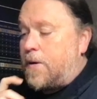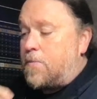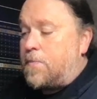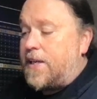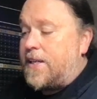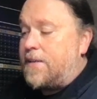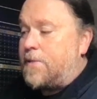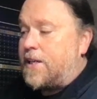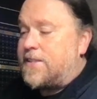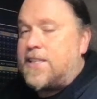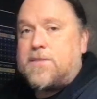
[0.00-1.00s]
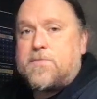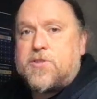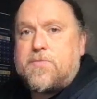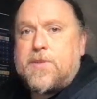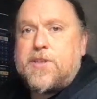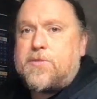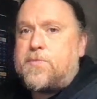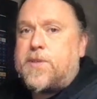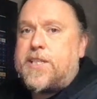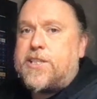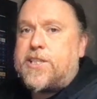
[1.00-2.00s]
Pete, because he comes from the
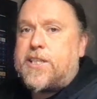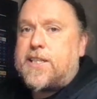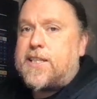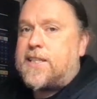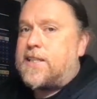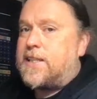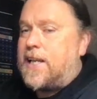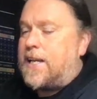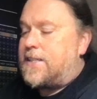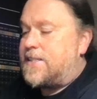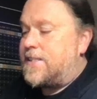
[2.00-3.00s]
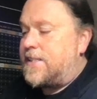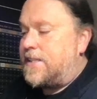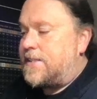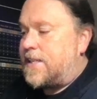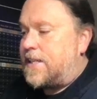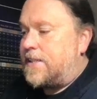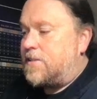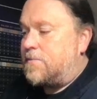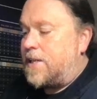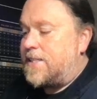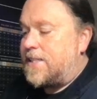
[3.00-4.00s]
Dunwich Legacy cycle,
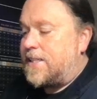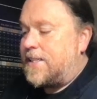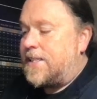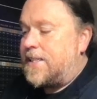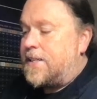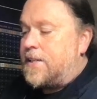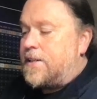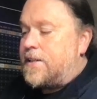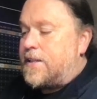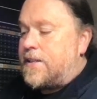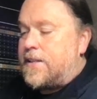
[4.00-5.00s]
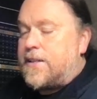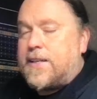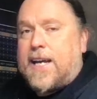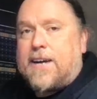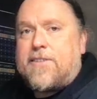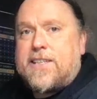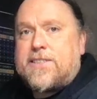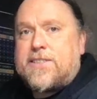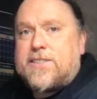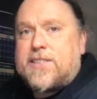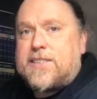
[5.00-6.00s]
basically, the
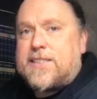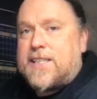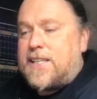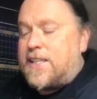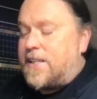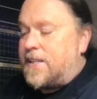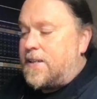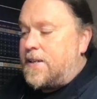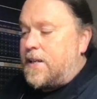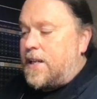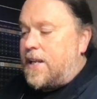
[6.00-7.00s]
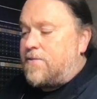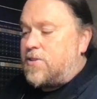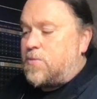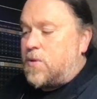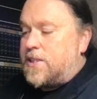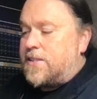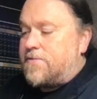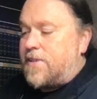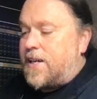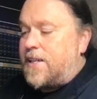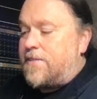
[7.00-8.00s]
characters can take levels 1 to
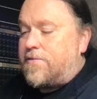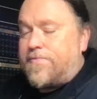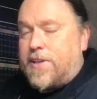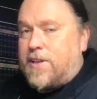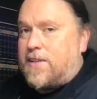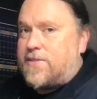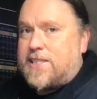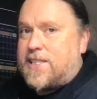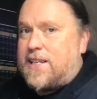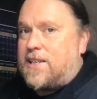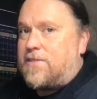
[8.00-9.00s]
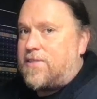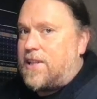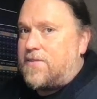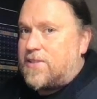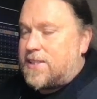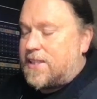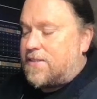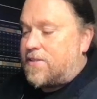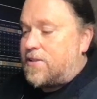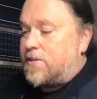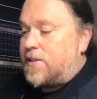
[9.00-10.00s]
5. They all have to start off at level
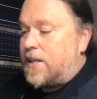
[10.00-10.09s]
0.